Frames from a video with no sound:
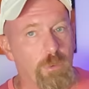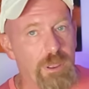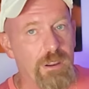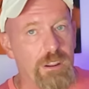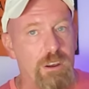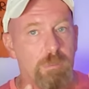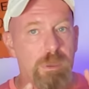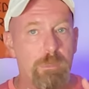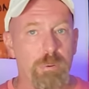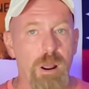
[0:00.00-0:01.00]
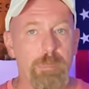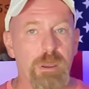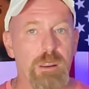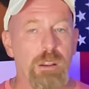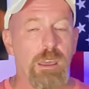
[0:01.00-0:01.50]
we need to be
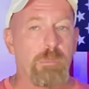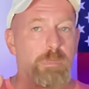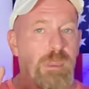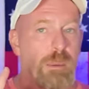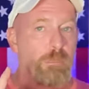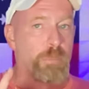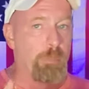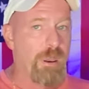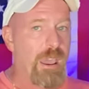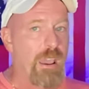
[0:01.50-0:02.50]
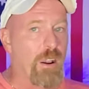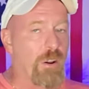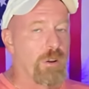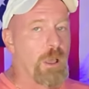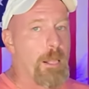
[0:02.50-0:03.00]
prepping and being
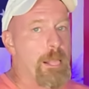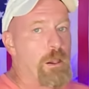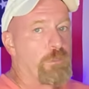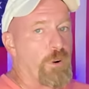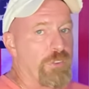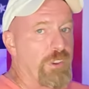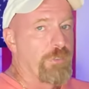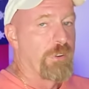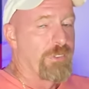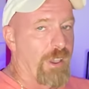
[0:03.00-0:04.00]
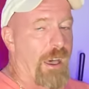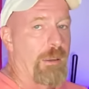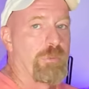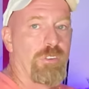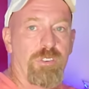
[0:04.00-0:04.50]
prepared for different
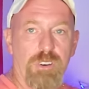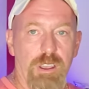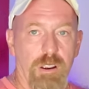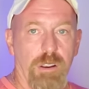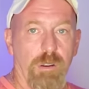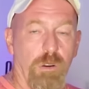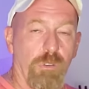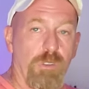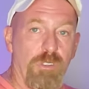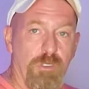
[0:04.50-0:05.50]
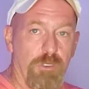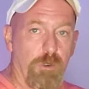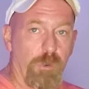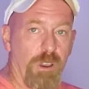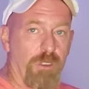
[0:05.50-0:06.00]
types of scenarios and
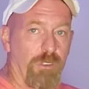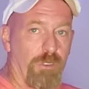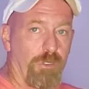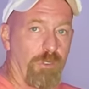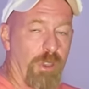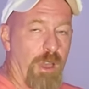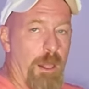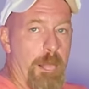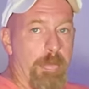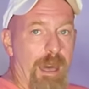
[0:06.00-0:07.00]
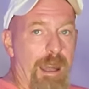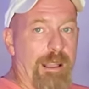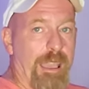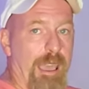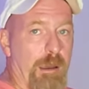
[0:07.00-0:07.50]
situations
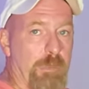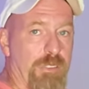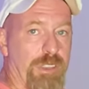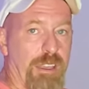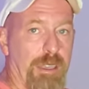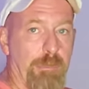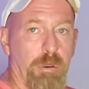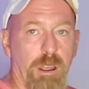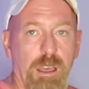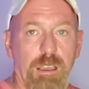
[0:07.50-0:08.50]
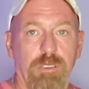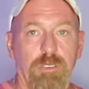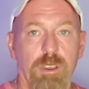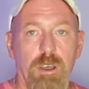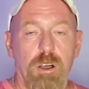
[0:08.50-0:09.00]
that can be taking
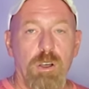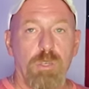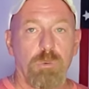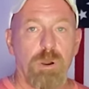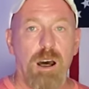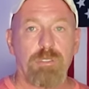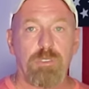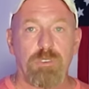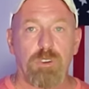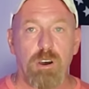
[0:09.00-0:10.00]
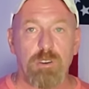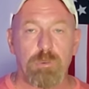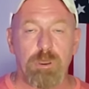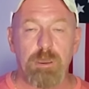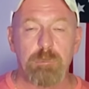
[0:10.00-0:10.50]
place throughout this
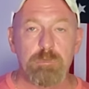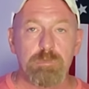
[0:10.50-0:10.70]
country